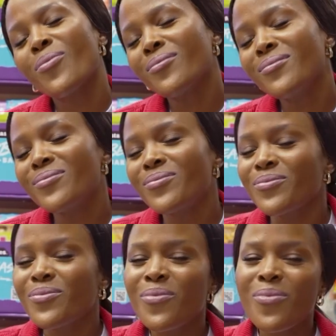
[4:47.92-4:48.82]

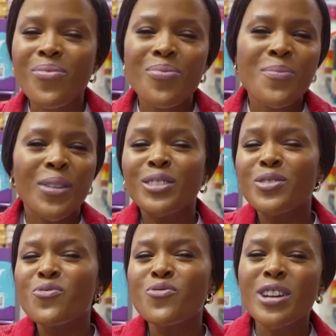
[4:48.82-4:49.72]
Mm,
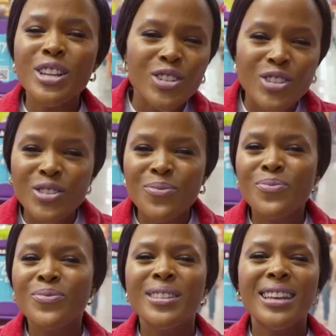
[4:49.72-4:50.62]
it's rich,
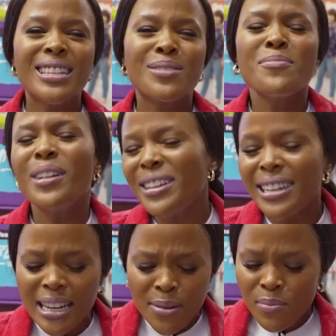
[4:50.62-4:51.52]
it's
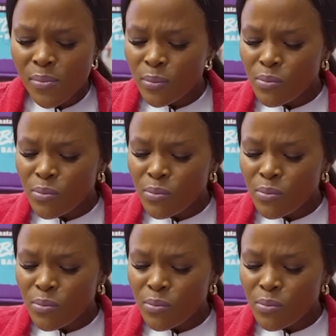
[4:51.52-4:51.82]
milky,